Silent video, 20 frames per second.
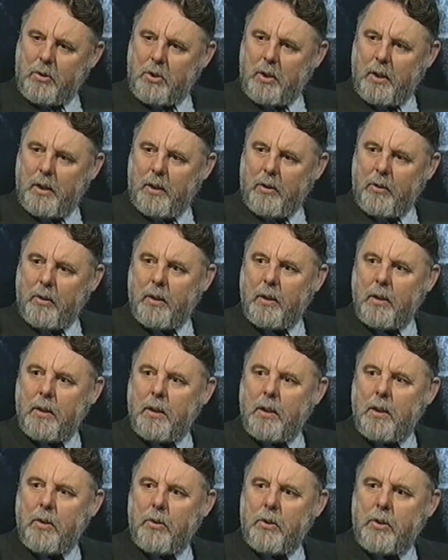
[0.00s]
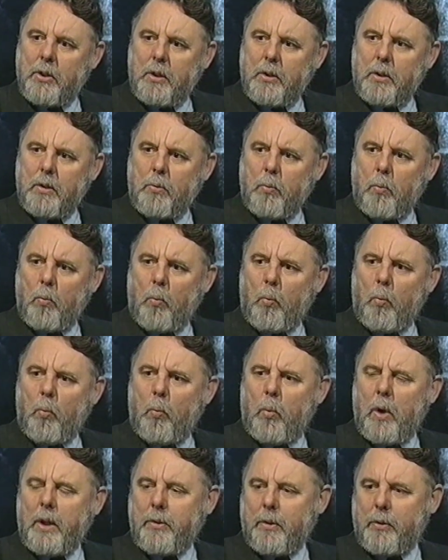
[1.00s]
chess is that it is
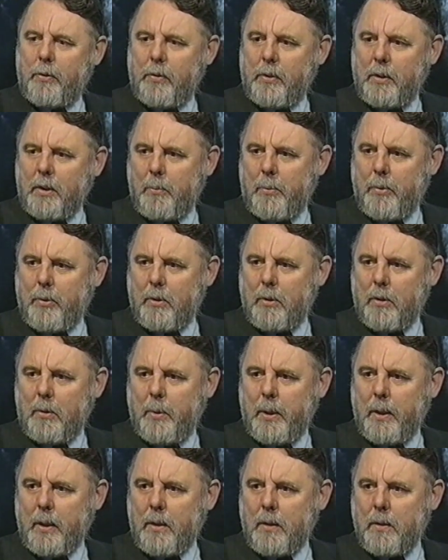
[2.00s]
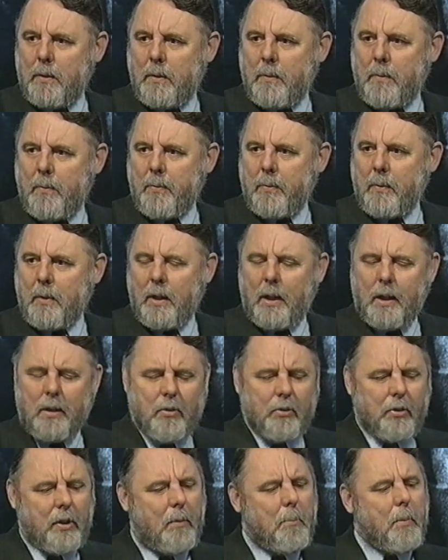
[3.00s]
wonderfully absorbing. And
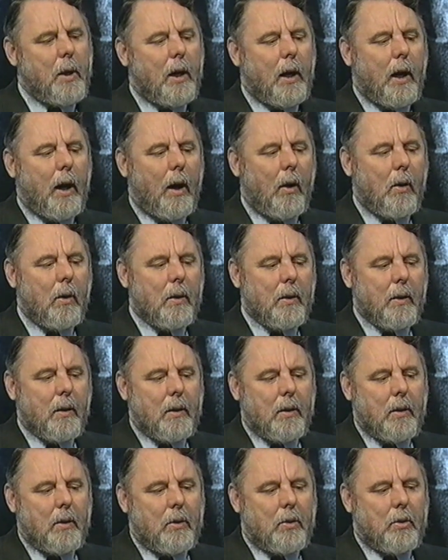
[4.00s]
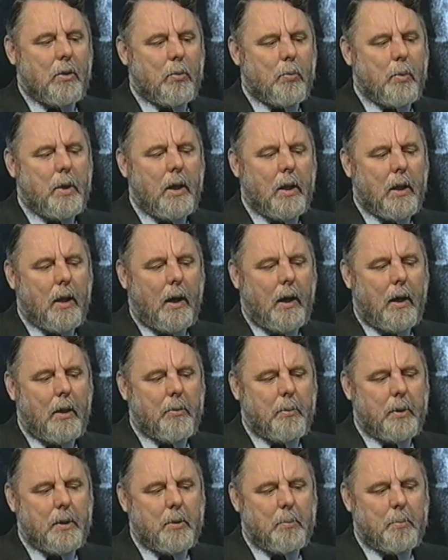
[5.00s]
somehow you
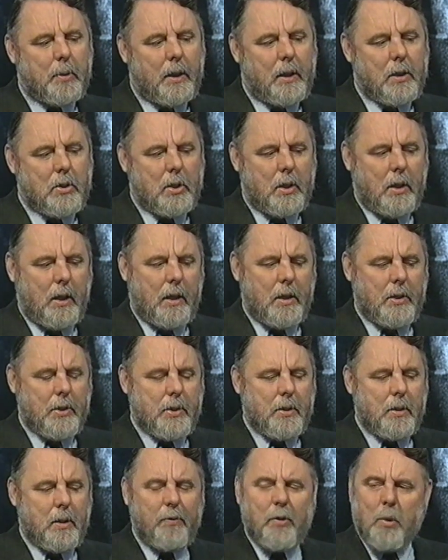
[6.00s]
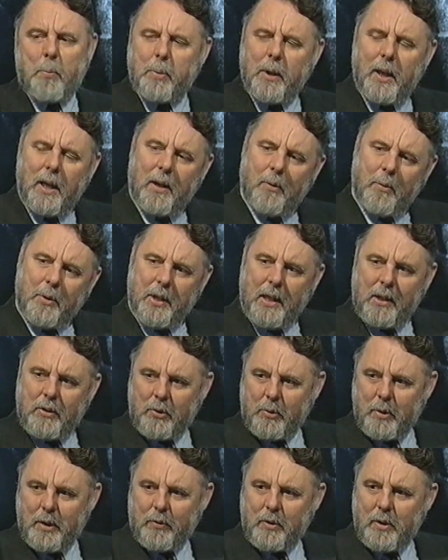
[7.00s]
realize when you play chess, if you play it with that
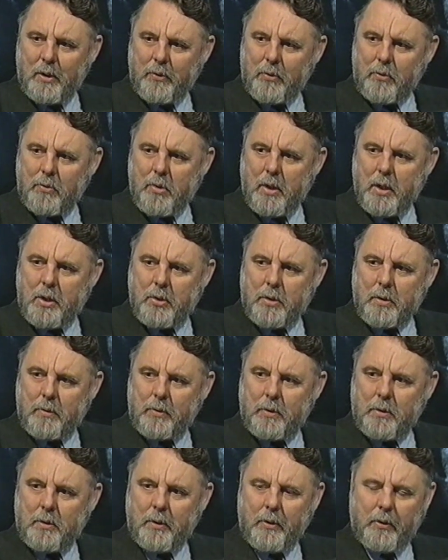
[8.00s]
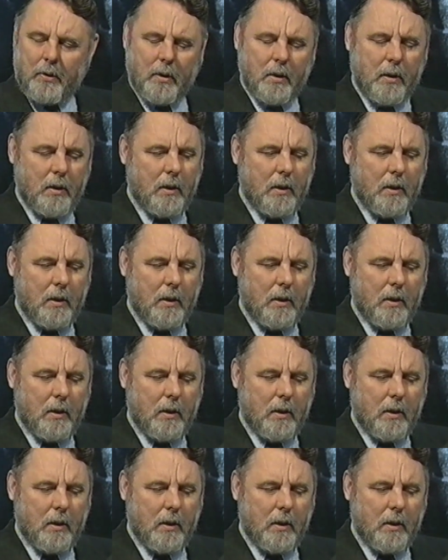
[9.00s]
degree of concentration, of course,